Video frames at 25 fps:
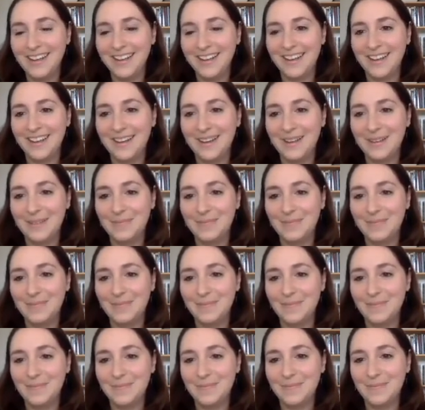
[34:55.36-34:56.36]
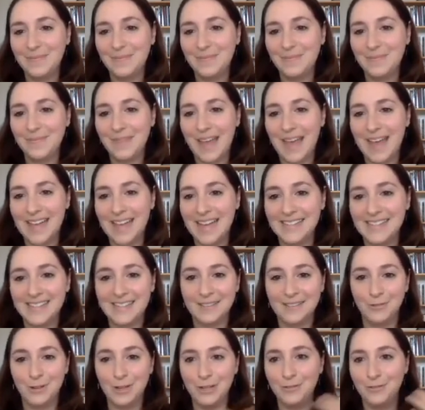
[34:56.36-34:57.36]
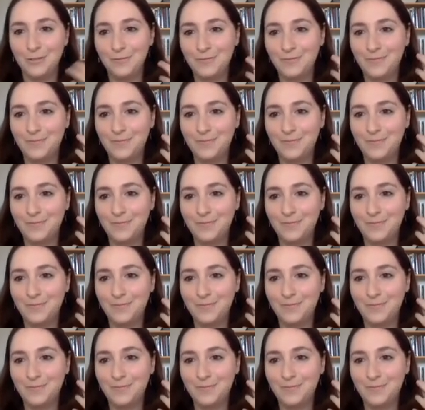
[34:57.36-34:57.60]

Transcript: Um, as the did you